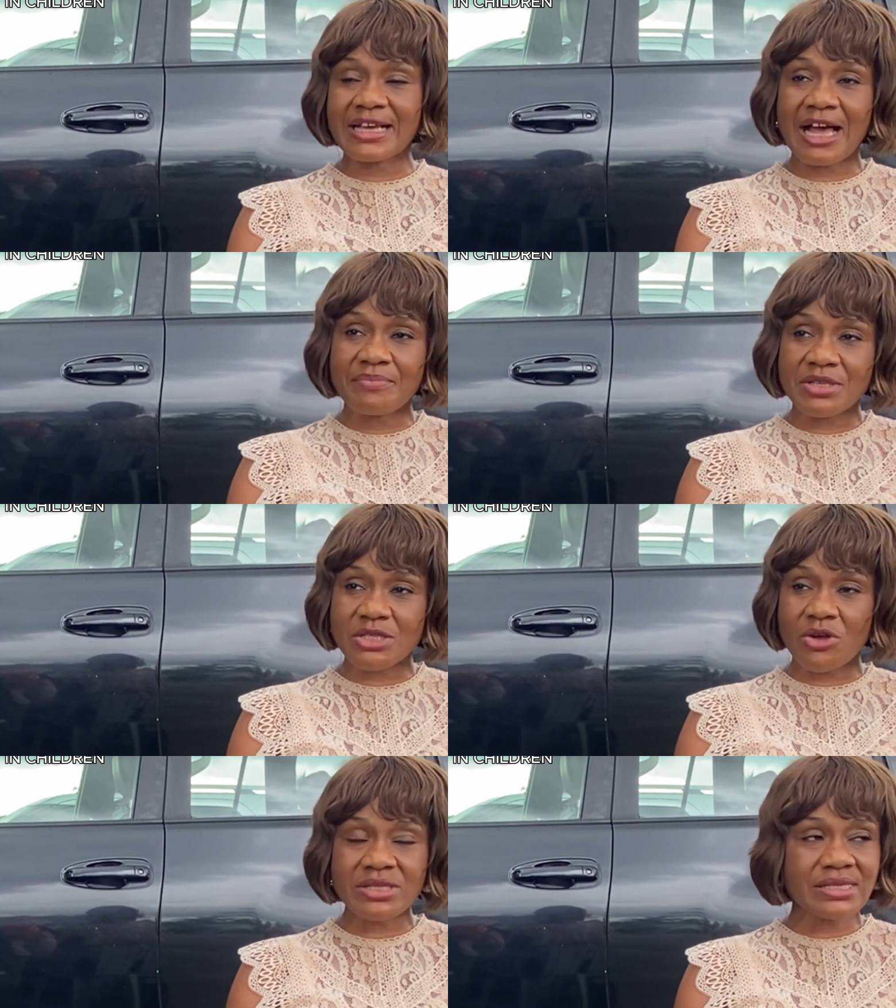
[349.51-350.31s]
It can be
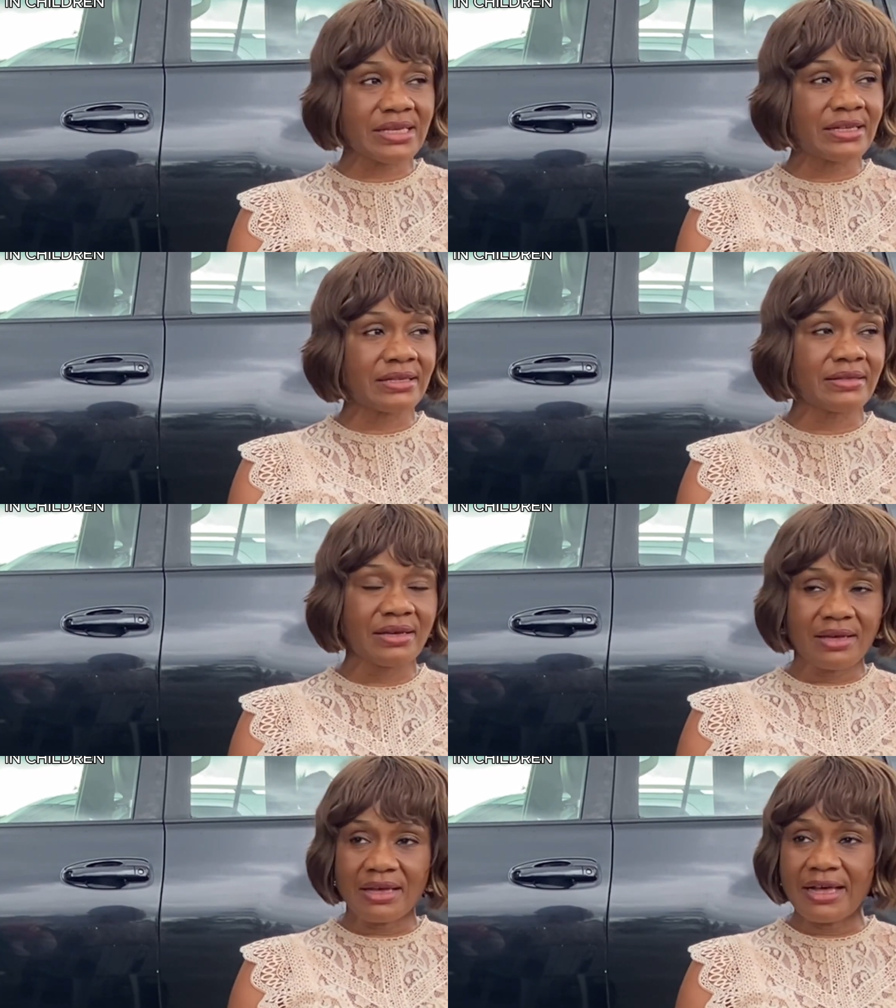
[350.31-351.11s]
sourced in
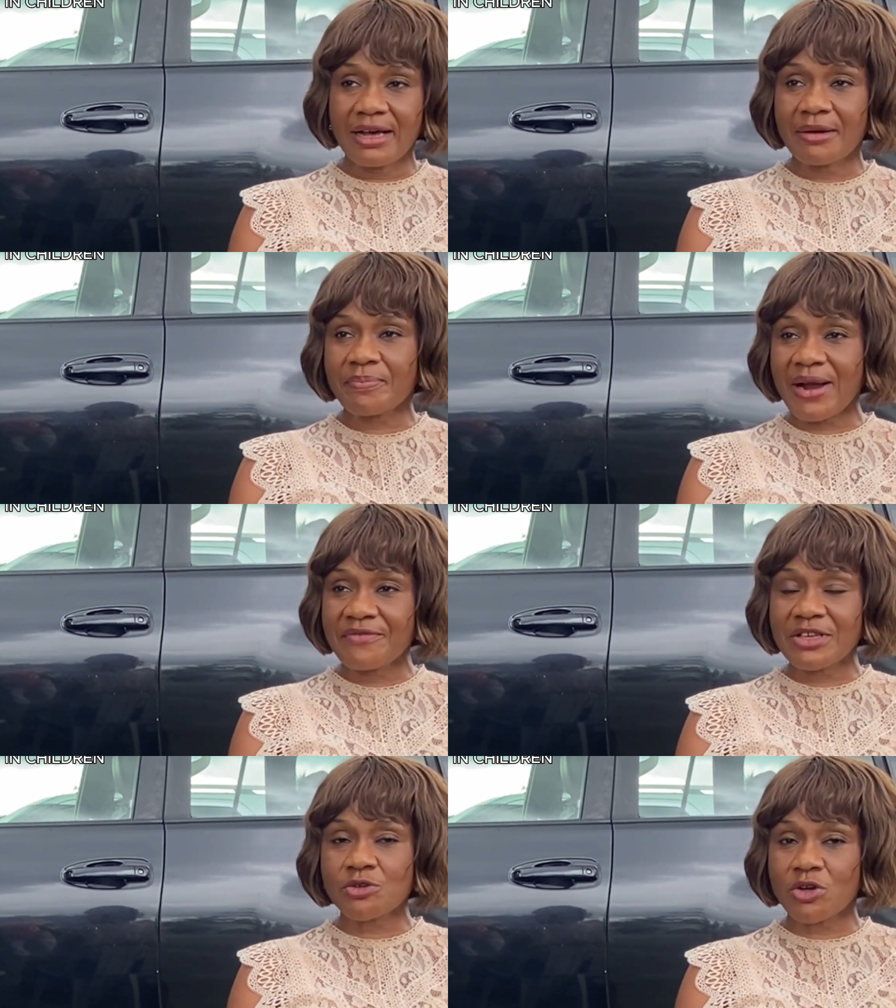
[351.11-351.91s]

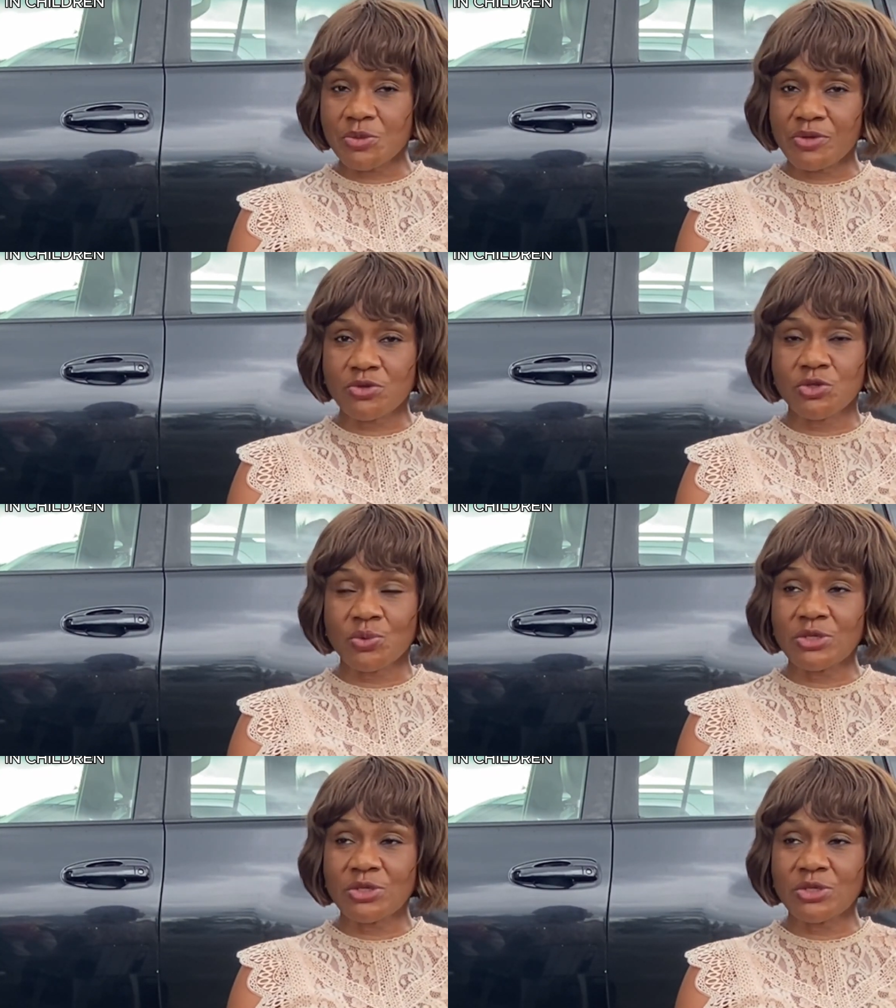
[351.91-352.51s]
private hospitals.